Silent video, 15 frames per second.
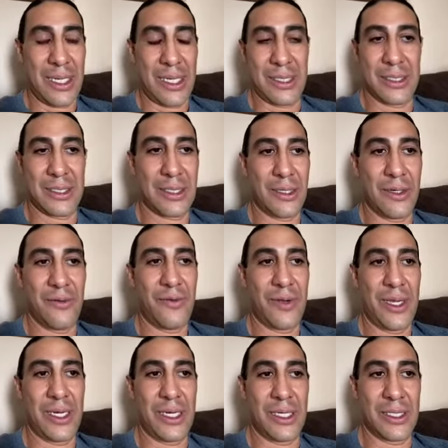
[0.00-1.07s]
stuff,
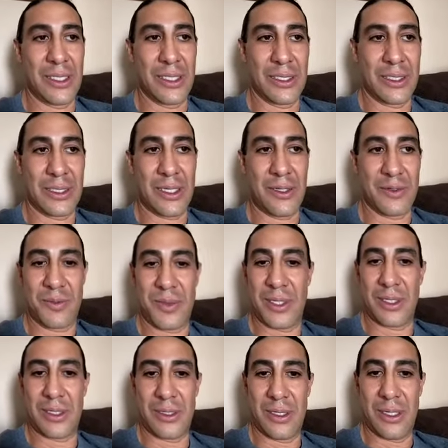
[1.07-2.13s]
and it just gives me
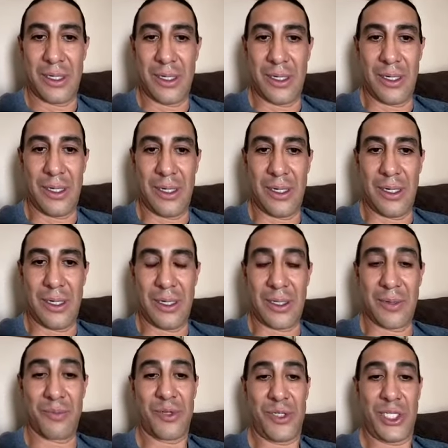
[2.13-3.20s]
an
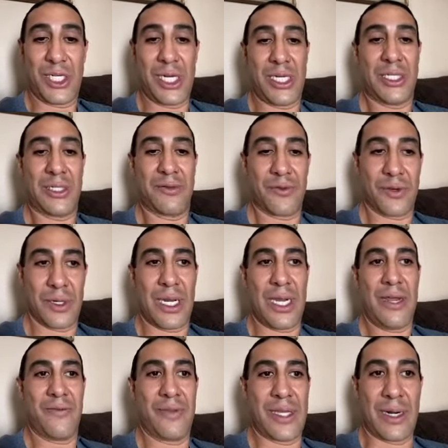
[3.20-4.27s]
appreciation for
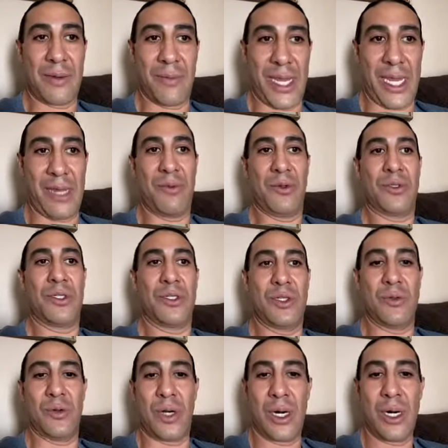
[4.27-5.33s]
life, that I'm able to
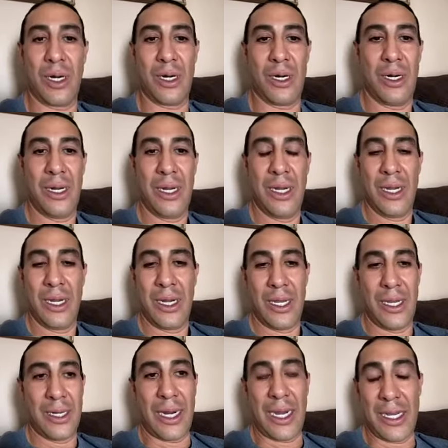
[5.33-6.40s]
do art.
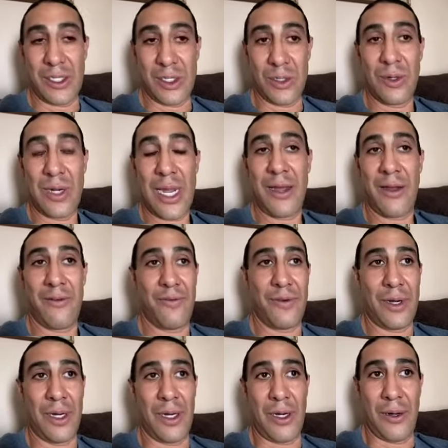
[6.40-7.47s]
And I do have
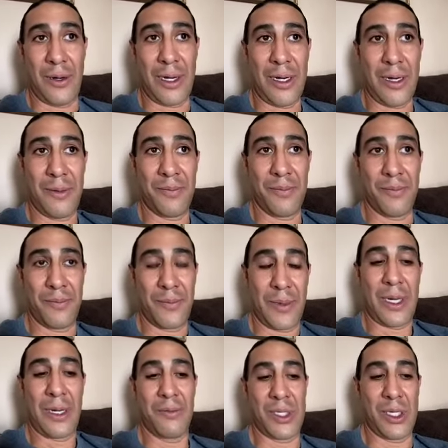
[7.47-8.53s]
I'm
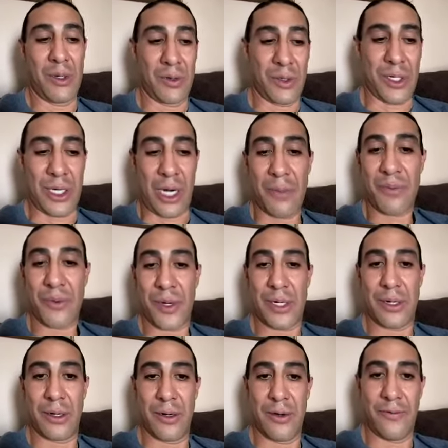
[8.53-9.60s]
the owner and
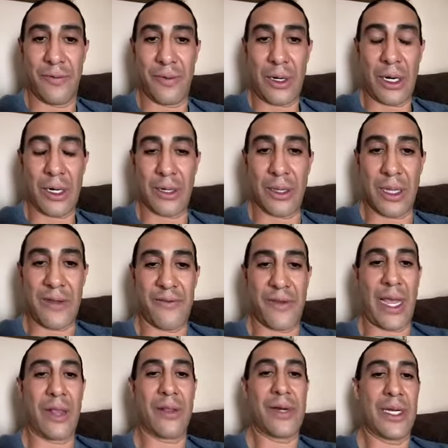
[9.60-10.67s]
operator of Art of Life
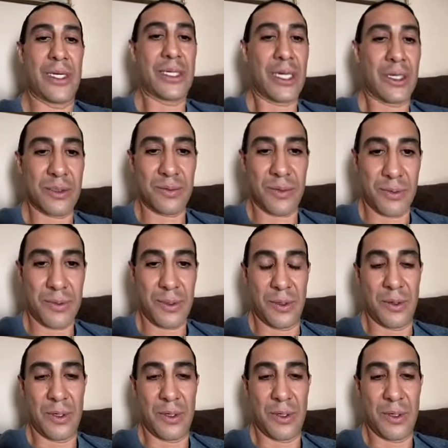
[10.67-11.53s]
Gallery at Taos Pueblo.